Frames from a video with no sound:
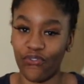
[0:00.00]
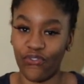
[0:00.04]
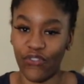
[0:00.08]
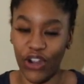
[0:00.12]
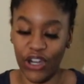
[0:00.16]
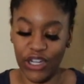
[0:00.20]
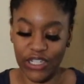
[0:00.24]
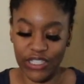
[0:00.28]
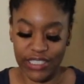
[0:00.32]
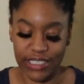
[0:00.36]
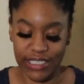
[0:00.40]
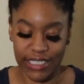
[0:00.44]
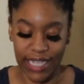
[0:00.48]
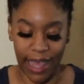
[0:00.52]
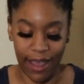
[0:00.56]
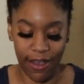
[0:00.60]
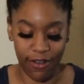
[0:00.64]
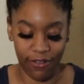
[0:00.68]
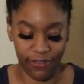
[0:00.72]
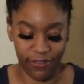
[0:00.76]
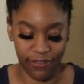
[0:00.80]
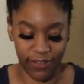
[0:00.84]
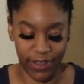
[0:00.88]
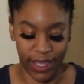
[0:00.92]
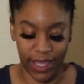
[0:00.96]
First
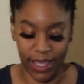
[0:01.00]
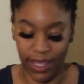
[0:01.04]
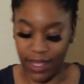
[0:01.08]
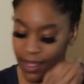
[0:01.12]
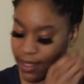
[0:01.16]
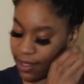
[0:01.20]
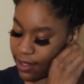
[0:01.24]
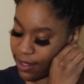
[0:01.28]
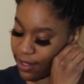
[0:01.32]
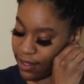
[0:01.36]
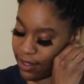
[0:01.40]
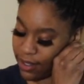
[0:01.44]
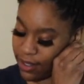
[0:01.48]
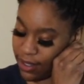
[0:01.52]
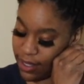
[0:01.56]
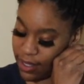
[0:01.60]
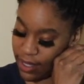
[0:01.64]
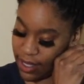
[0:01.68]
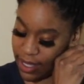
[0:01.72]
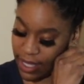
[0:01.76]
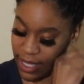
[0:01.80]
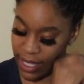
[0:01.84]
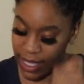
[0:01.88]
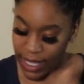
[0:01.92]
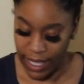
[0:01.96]
outfit
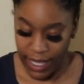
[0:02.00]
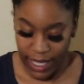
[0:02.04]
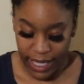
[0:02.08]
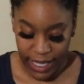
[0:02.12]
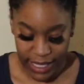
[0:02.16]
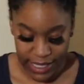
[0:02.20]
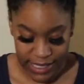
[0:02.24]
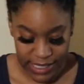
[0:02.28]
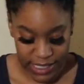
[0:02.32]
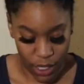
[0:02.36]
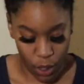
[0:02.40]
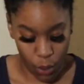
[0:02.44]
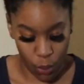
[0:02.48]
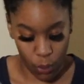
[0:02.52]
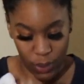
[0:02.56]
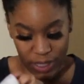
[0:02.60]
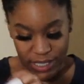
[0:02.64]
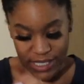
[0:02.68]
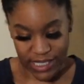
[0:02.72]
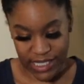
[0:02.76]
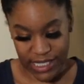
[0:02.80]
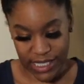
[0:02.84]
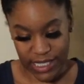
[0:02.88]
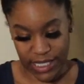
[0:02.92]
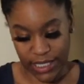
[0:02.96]
is a
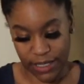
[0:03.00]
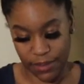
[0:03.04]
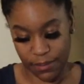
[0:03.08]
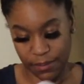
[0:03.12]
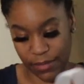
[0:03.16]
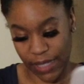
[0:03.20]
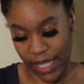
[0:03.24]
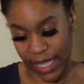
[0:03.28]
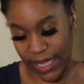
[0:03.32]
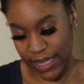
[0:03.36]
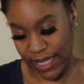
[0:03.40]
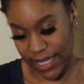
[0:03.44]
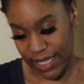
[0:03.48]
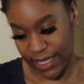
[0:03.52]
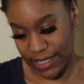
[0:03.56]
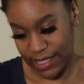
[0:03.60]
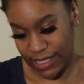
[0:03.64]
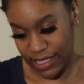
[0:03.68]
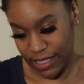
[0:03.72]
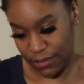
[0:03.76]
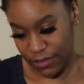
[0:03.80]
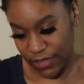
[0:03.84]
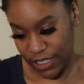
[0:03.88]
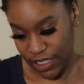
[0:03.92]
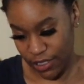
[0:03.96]
onesie and then
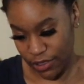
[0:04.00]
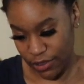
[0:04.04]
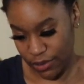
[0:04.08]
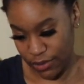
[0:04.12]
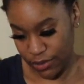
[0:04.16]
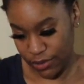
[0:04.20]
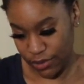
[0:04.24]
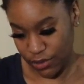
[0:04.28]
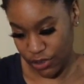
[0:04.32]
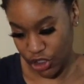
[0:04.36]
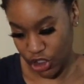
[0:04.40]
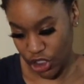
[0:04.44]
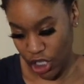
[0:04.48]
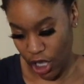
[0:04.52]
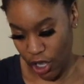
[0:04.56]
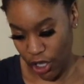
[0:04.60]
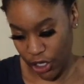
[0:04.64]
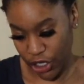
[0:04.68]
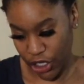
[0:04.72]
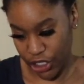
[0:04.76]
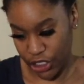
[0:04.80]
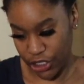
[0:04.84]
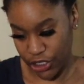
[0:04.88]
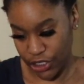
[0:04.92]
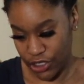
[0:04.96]
some little
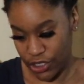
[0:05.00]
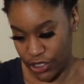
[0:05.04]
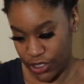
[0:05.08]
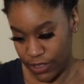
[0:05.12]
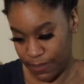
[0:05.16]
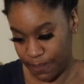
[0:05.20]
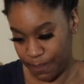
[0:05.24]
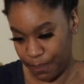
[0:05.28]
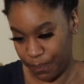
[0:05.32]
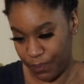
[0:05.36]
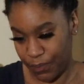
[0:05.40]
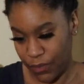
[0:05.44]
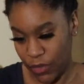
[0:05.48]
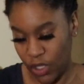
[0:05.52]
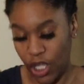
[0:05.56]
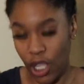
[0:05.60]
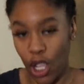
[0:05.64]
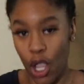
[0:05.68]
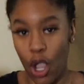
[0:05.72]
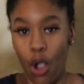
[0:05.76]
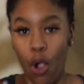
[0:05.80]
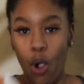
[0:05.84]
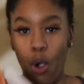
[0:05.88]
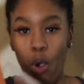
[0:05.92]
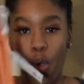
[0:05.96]
joggers.
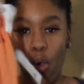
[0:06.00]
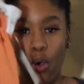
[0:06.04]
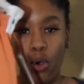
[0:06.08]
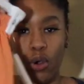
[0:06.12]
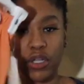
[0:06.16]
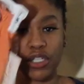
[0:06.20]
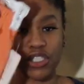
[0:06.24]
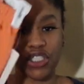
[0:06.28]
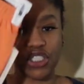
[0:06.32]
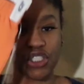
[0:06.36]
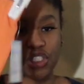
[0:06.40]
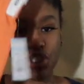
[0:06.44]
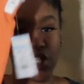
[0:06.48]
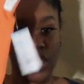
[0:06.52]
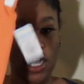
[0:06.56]
Orange